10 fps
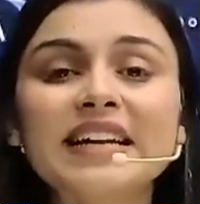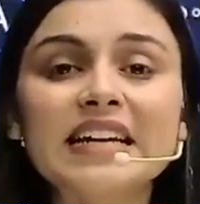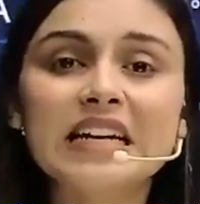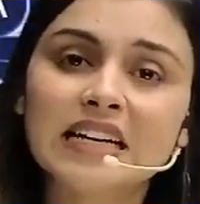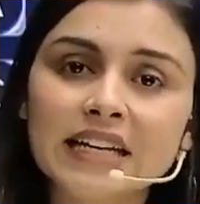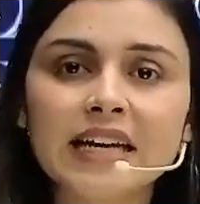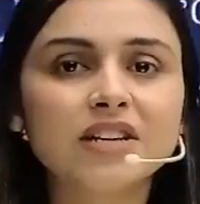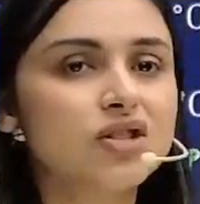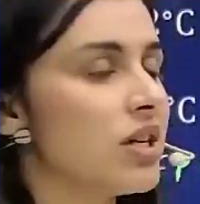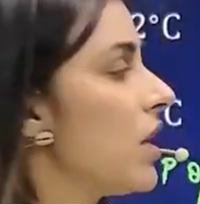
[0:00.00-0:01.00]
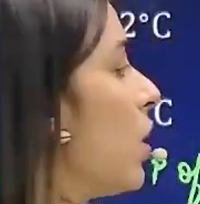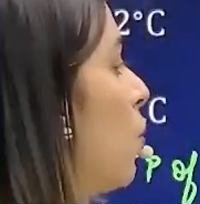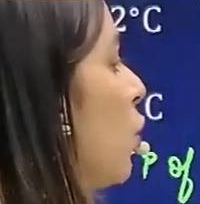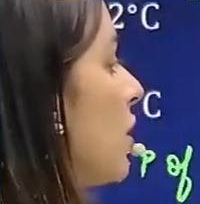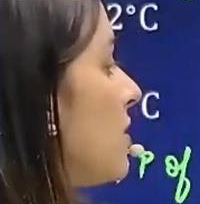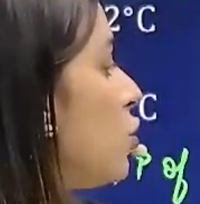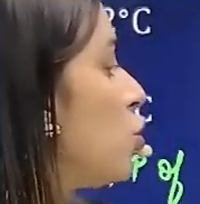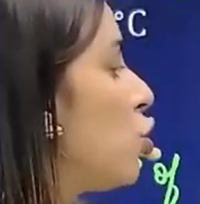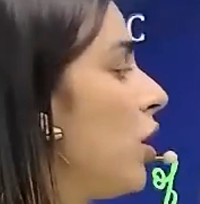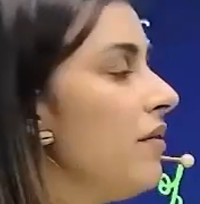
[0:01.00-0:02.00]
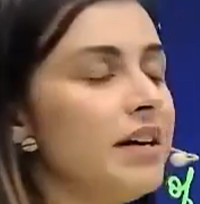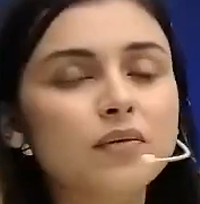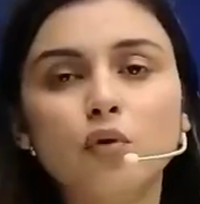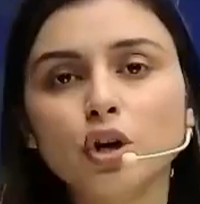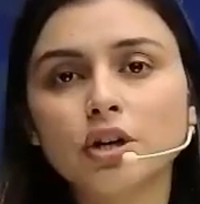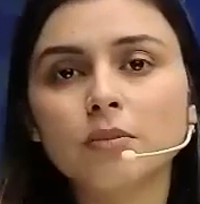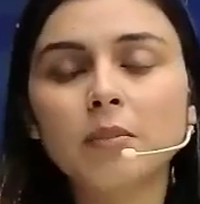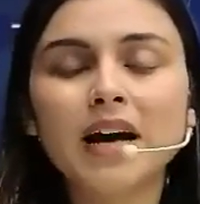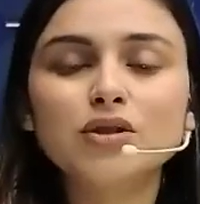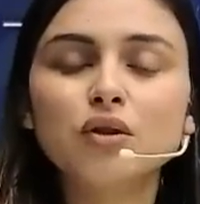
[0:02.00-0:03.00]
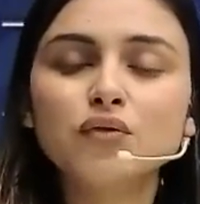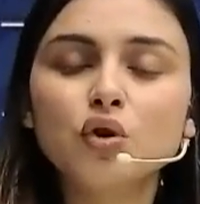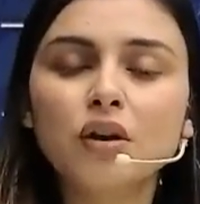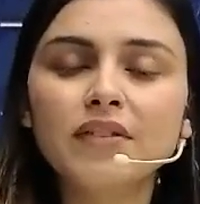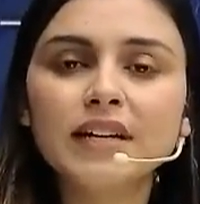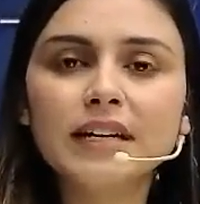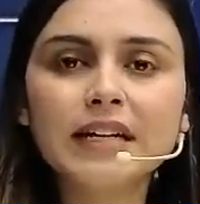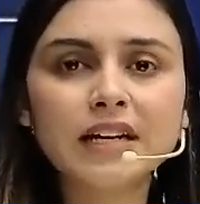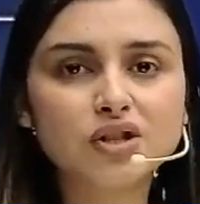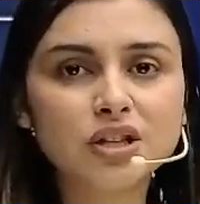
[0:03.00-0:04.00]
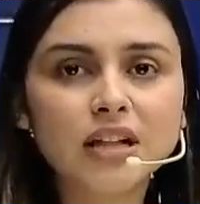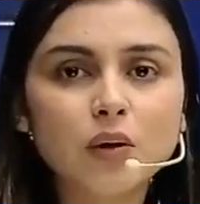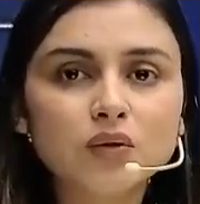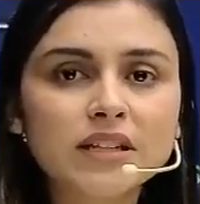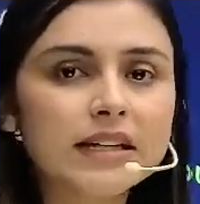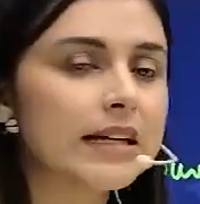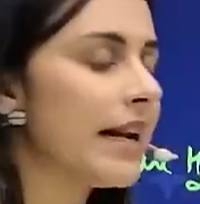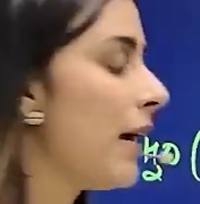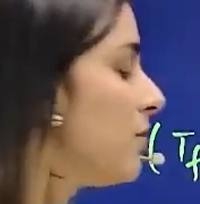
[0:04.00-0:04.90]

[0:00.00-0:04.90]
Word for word: in kg. What is your solvent? Water. Mass of solvent in kg. 1000 grams